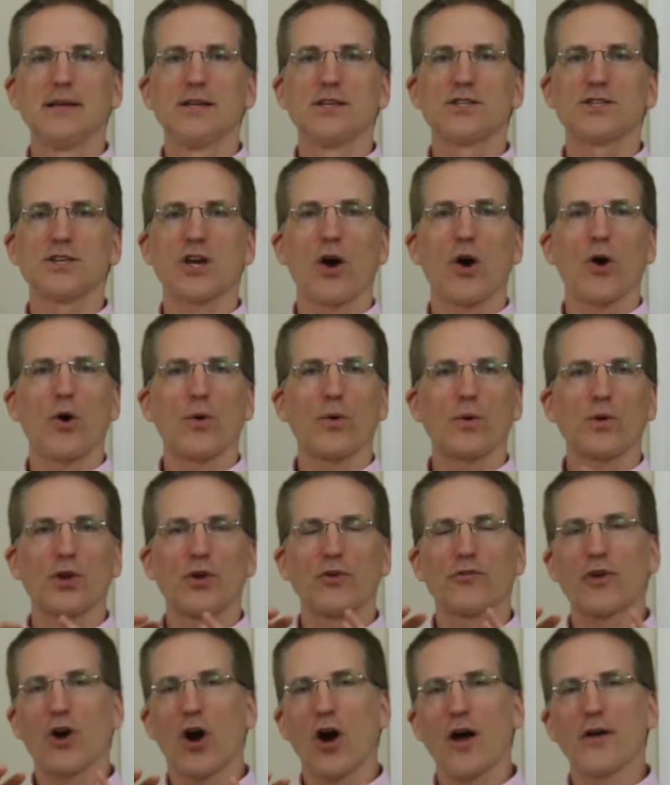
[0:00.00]
So
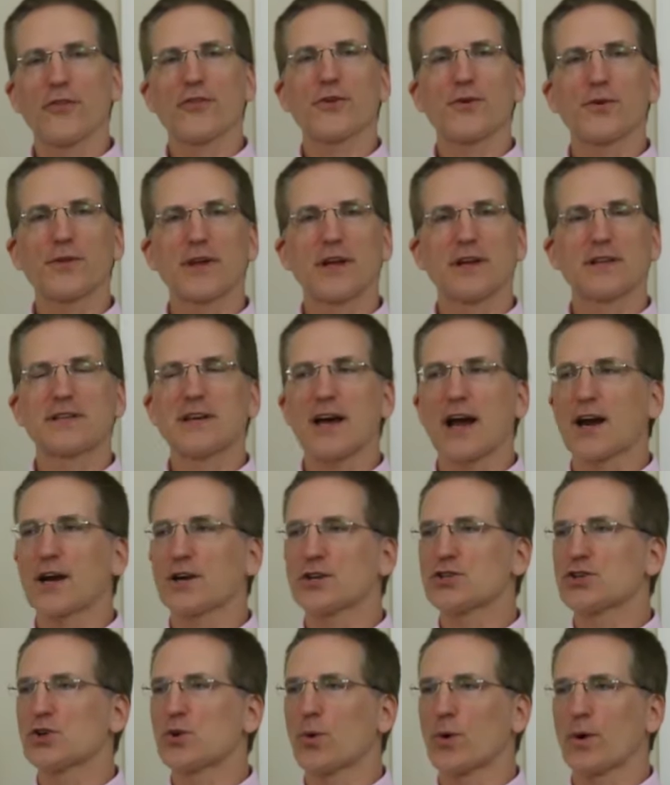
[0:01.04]
you've gone through the entire
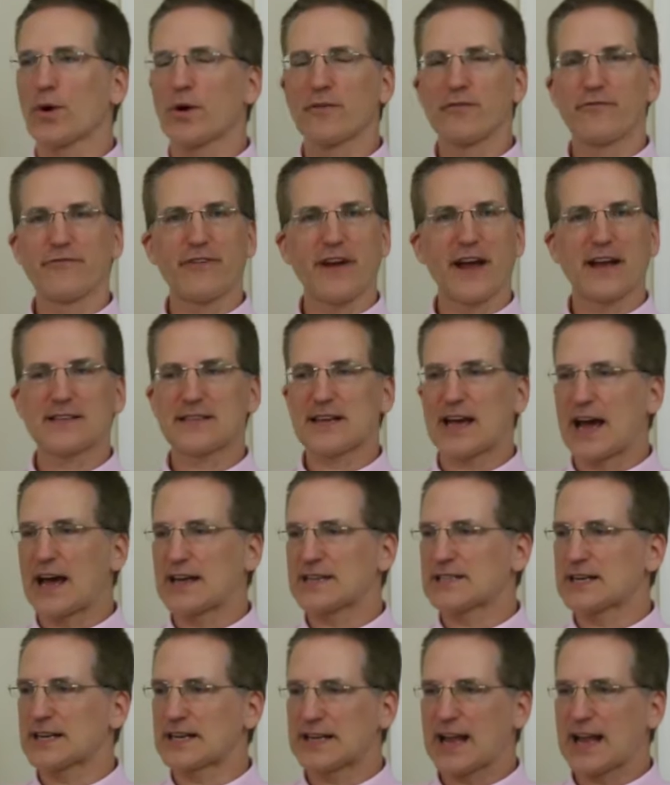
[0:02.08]
tour, fantastic.